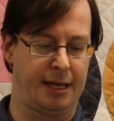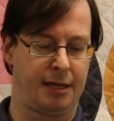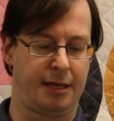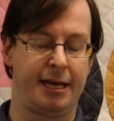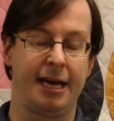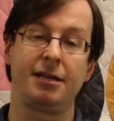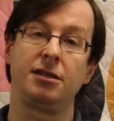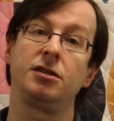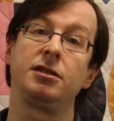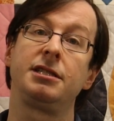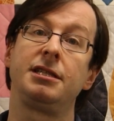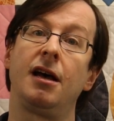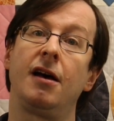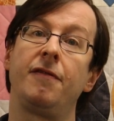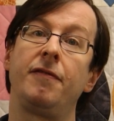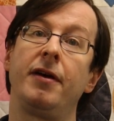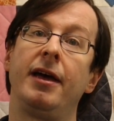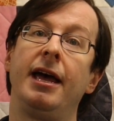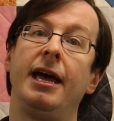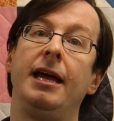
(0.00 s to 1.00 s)
Get
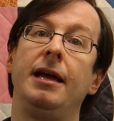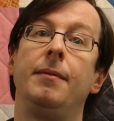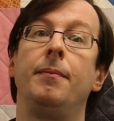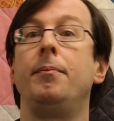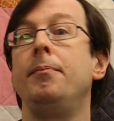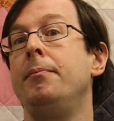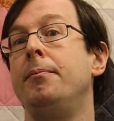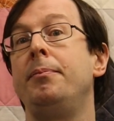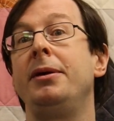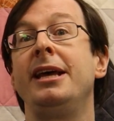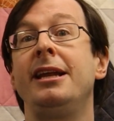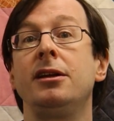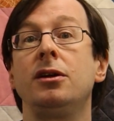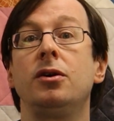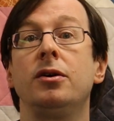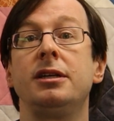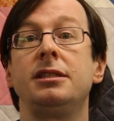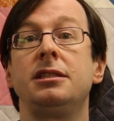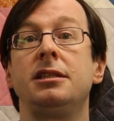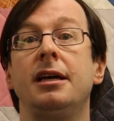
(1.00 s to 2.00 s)
yourself a pin
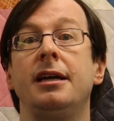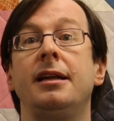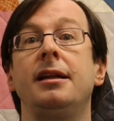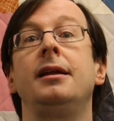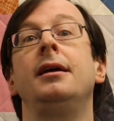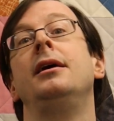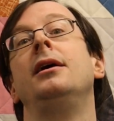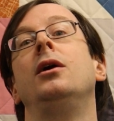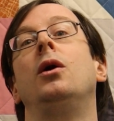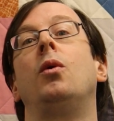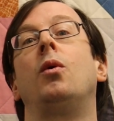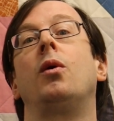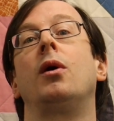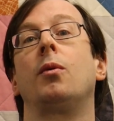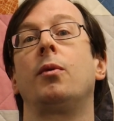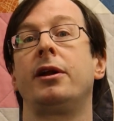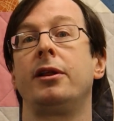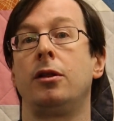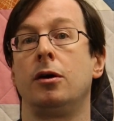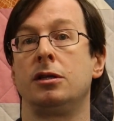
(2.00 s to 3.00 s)
cushion or
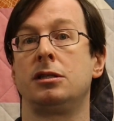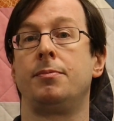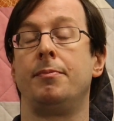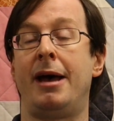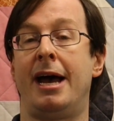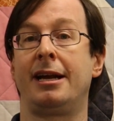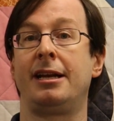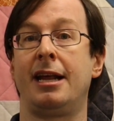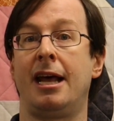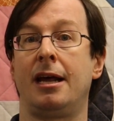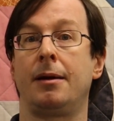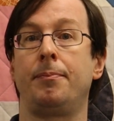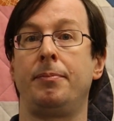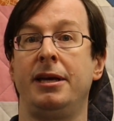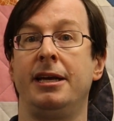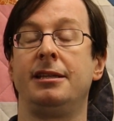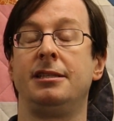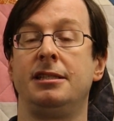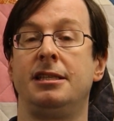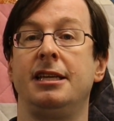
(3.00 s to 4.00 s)
one of those magnetic
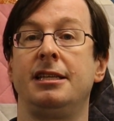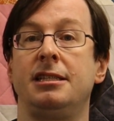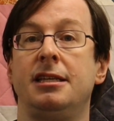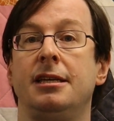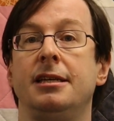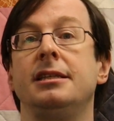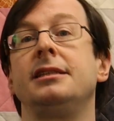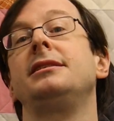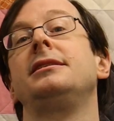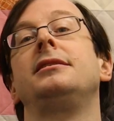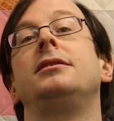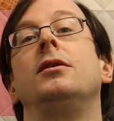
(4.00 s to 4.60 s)
pin dishes.